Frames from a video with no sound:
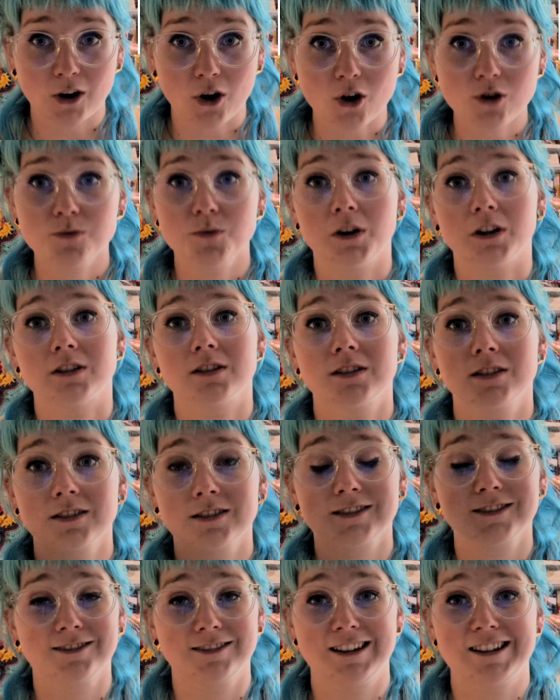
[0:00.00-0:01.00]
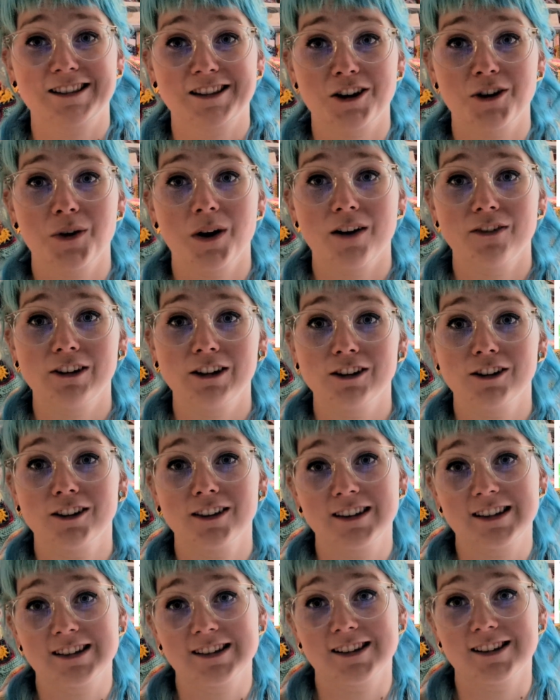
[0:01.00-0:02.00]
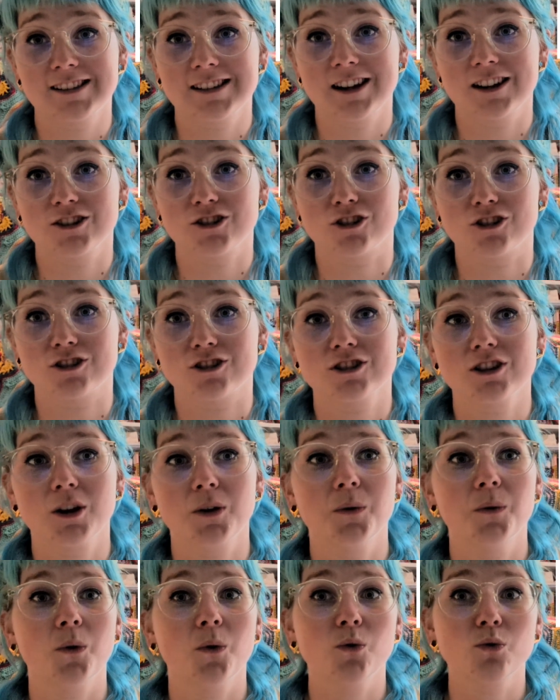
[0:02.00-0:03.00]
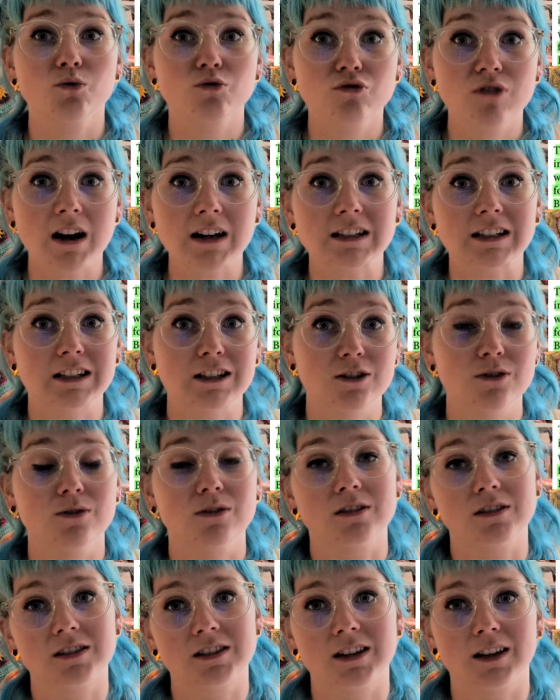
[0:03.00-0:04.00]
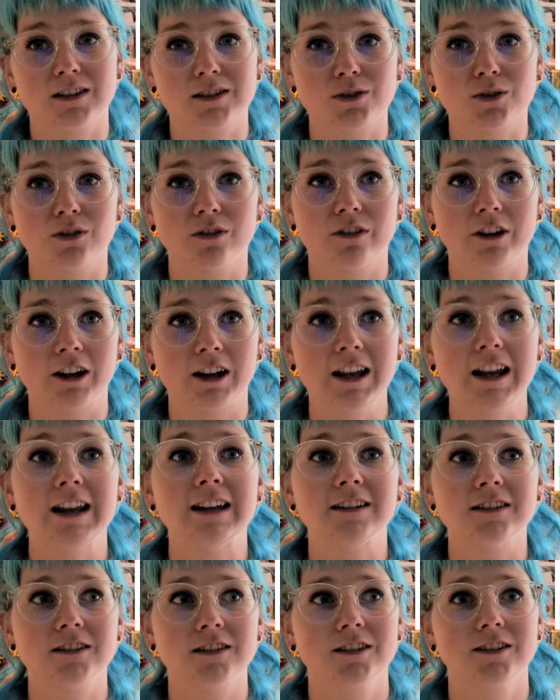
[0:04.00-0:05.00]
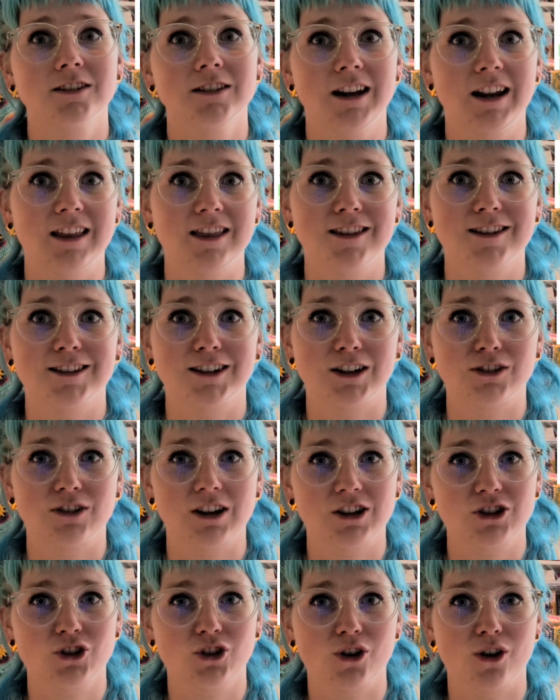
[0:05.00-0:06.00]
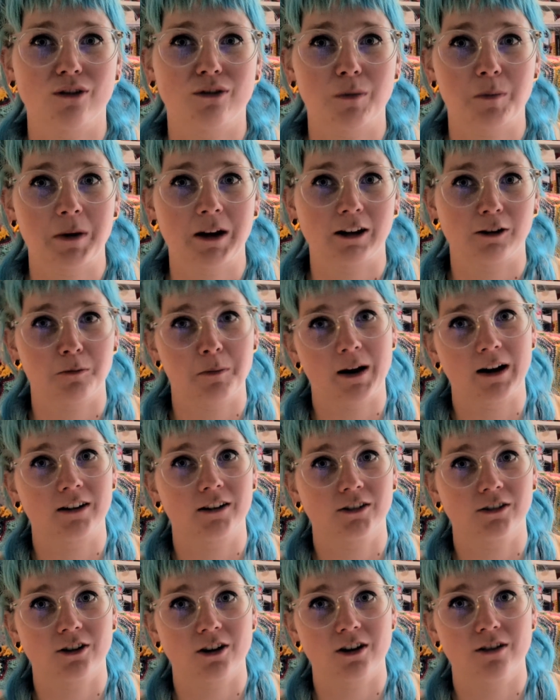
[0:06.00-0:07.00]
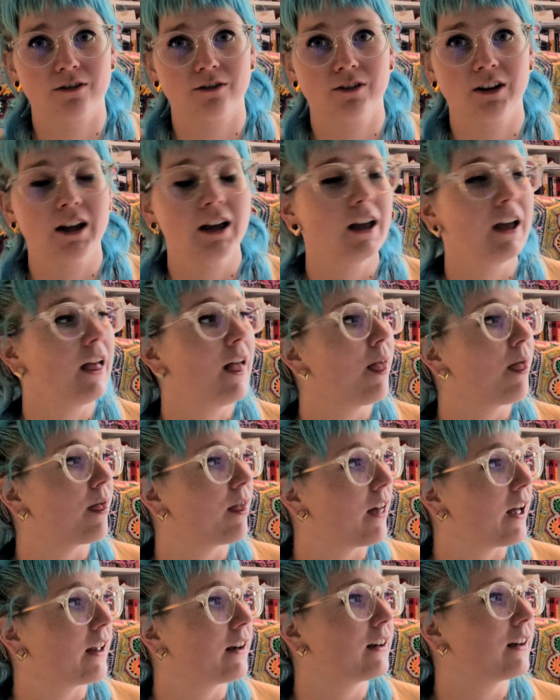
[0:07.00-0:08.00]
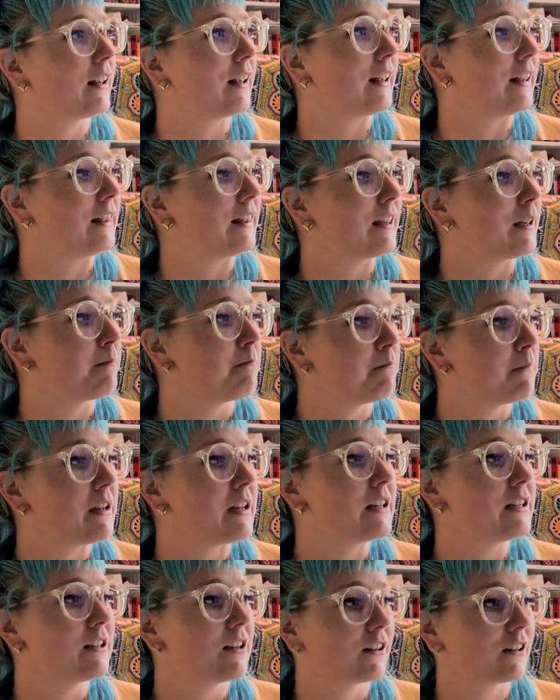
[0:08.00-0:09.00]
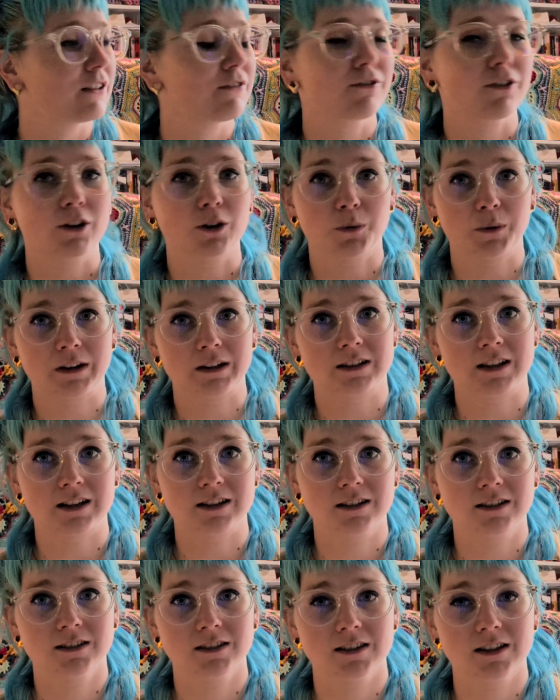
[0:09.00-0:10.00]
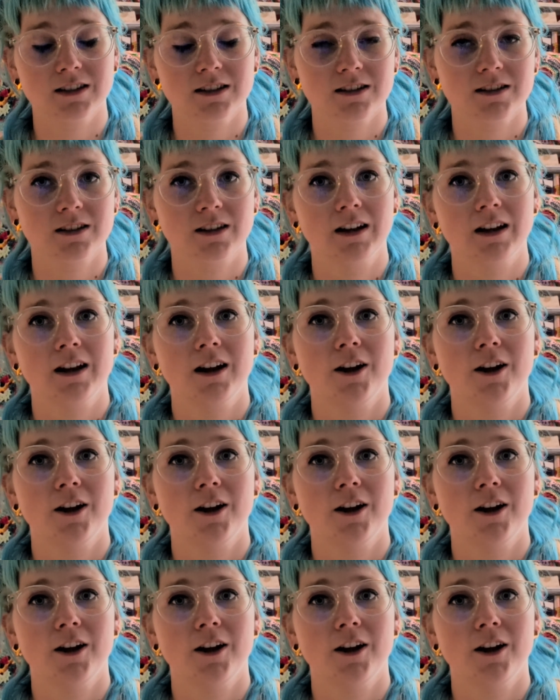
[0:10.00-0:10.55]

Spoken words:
onwards. Let's go have a look at this discussion. So already you can see a sort of a hint in the direction of a Peel paragraph. Then in the immediately following sentences,